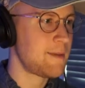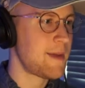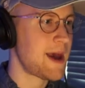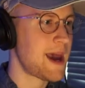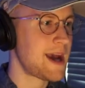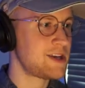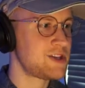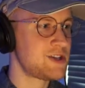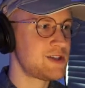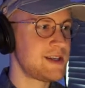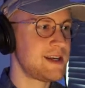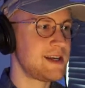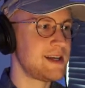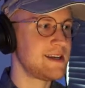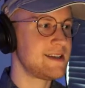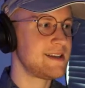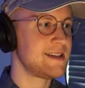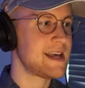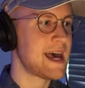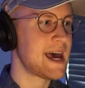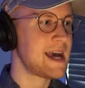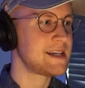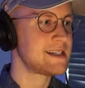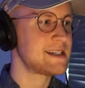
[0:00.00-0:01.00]
And I want to
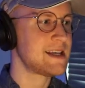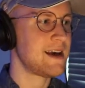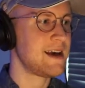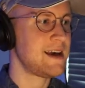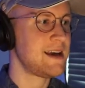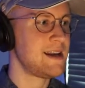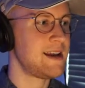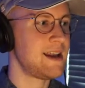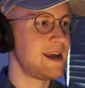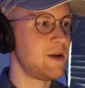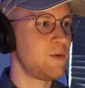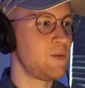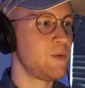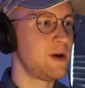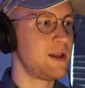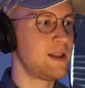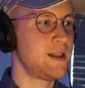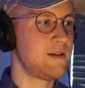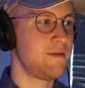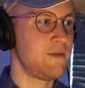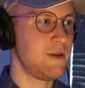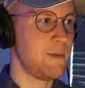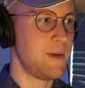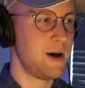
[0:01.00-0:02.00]
match the exact
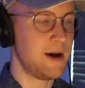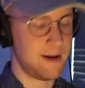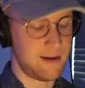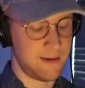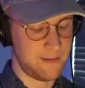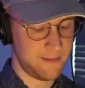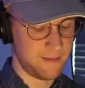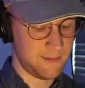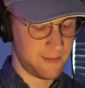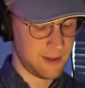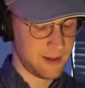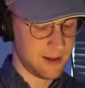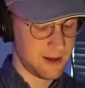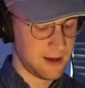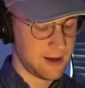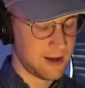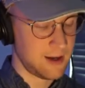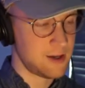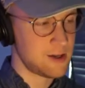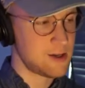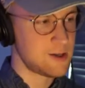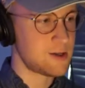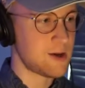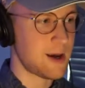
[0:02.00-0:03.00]
height and width of the button.
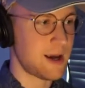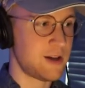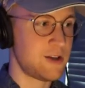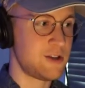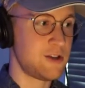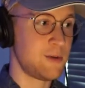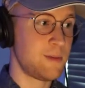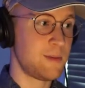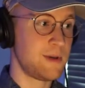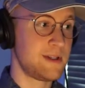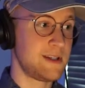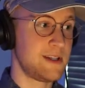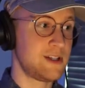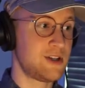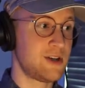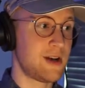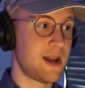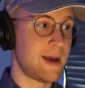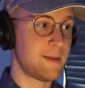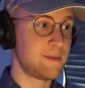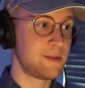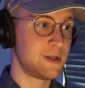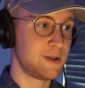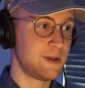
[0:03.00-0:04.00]
So I can
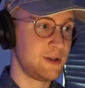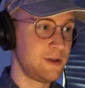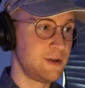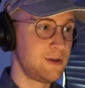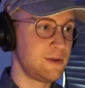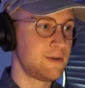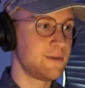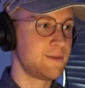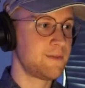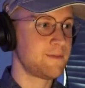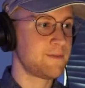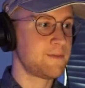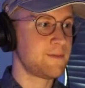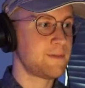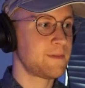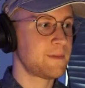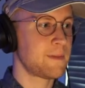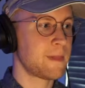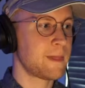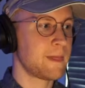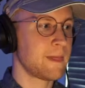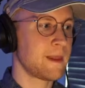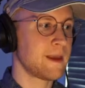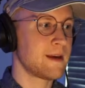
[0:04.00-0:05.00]
do position
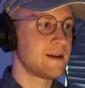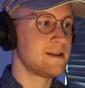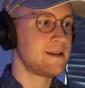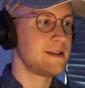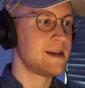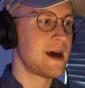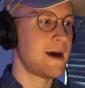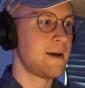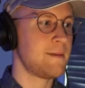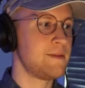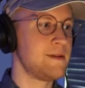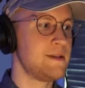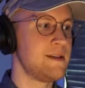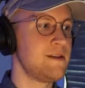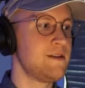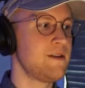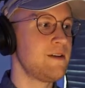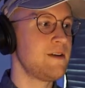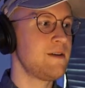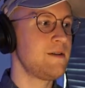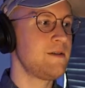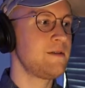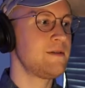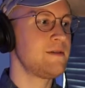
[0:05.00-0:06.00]
absolute,
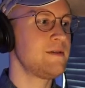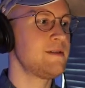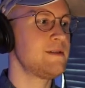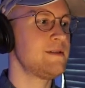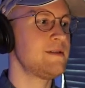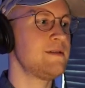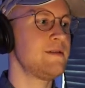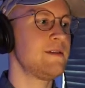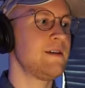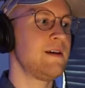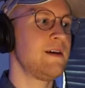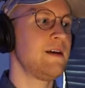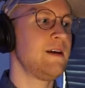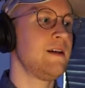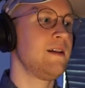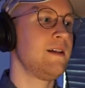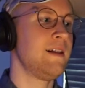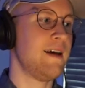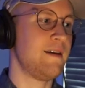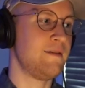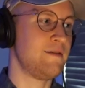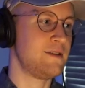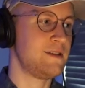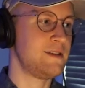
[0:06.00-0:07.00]
top 0,
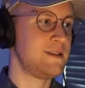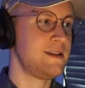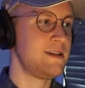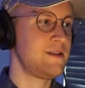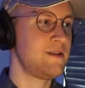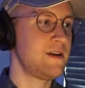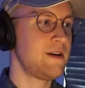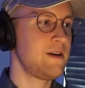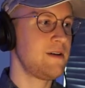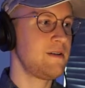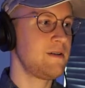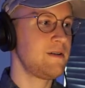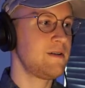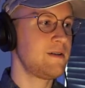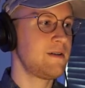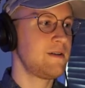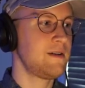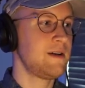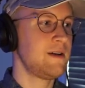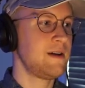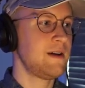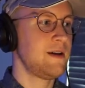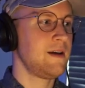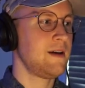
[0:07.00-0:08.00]
left
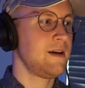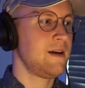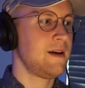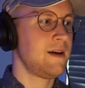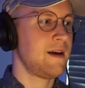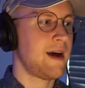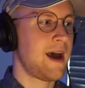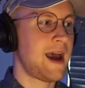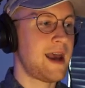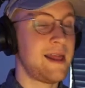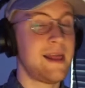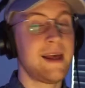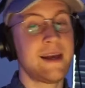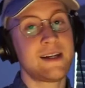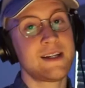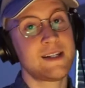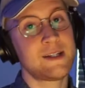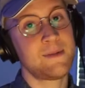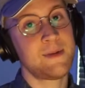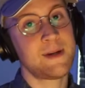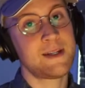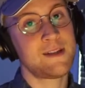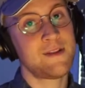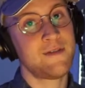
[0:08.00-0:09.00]
0.
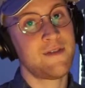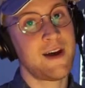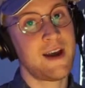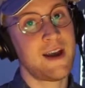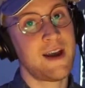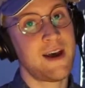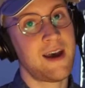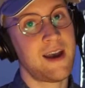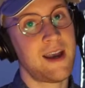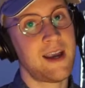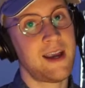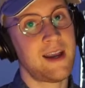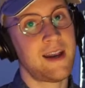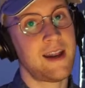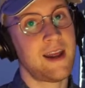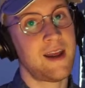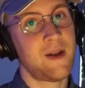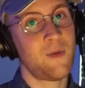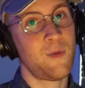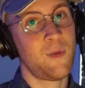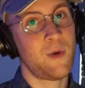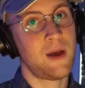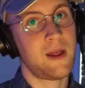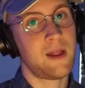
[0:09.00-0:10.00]
I like to specify
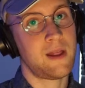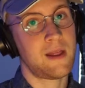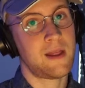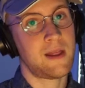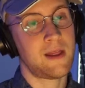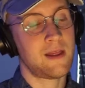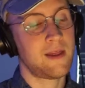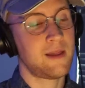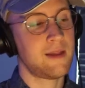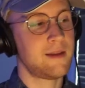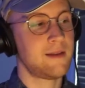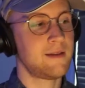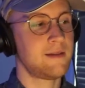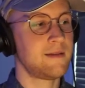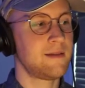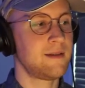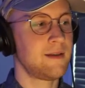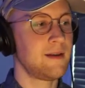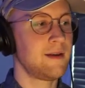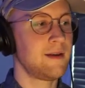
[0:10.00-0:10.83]
height and width